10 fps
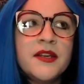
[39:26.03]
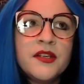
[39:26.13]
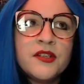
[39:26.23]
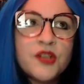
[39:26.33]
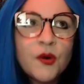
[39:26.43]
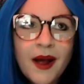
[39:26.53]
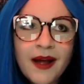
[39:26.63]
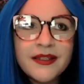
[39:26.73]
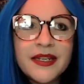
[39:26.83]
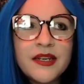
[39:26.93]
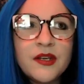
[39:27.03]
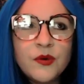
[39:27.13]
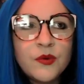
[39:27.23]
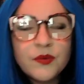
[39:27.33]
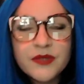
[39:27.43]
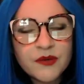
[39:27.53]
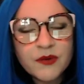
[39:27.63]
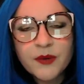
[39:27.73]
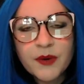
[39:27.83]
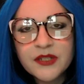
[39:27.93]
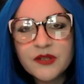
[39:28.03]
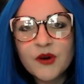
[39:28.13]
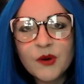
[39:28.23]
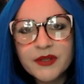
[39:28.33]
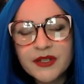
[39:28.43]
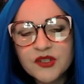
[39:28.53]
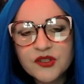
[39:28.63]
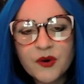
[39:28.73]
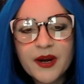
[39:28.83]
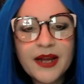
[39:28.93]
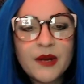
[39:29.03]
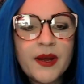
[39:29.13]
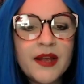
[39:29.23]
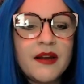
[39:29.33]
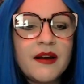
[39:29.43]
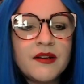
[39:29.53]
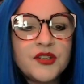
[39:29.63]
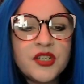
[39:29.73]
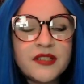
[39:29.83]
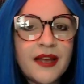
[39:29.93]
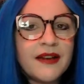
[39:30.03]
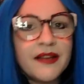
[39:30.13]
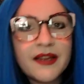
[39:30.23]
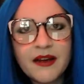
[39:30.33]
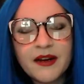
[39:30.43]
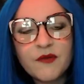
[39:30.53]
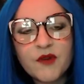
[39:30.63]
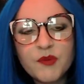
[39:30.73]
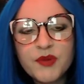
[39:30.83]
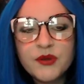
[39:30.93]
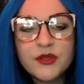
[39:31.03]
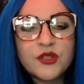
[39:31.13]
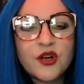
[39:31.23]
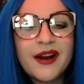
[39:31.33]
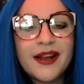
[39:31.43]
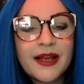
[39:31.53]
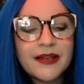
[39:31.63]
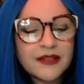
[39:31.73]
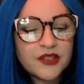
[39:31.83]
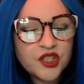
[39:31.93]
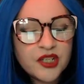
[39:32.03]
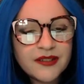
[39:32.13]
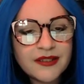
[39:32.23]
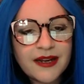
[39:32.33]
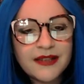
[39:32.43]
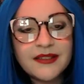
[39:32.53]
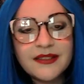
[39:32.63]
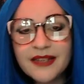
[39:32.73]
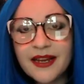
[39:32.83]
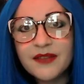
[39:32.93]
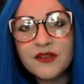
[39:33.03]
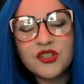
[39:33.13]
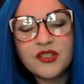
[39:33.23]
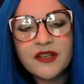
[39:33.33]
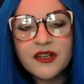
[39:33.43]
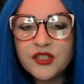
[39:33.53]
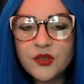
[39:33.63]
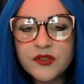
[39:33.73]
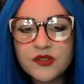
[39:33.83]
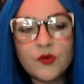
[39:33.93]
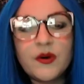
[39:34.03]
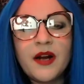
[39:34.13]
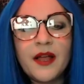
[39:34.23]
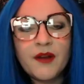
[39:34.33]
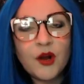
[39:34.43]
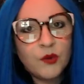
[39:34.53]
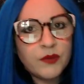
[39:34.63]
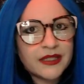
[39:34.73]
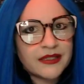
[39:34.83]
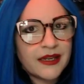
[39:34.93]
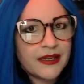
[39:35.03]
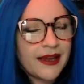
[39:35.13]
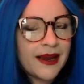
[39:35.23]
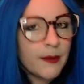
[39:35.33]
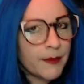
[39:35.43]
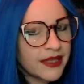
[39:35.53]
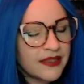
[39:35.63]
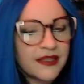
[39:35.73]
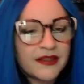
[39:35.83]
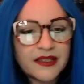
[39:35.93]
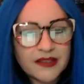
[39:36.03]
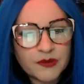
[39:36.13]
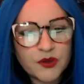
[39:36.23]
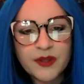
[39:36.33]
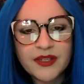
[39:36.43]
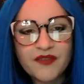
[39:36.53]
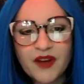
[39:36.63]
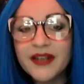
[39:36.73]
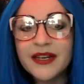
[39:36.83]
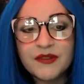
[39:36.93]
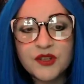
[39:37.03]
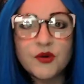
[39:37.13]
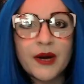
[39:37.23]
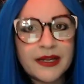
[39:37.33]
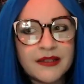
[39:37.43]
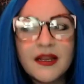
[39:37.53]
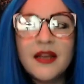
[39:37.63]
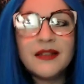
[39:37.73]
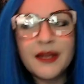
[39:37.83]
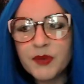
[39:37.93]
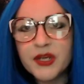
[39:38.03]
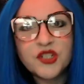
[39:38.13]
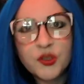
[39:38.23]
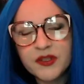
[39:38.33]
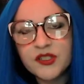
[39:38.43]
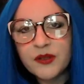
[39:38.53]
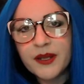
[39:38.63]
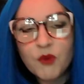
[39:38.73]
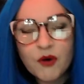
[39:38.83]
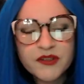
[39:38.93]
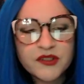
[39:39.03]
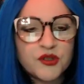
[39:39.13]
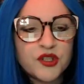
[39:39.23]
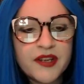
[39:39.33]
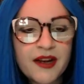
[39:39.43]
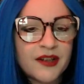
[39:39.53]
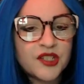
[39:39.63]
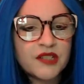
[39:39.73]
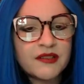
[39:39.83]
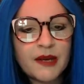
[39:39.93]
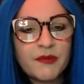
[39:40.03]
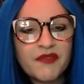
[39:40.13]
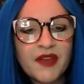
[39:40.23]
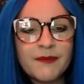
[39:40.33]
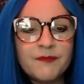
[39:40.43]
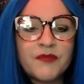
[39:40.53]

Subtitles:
So Holly, who didn't really want to do the urban legend story anyway, she's kind of like gunning for a Pulitzer, I guess, and she decides instead that she's going to do a story on the homeless encampments that they subsequently find in the drains, like because she wants to do like more of a socially conscious type of thing.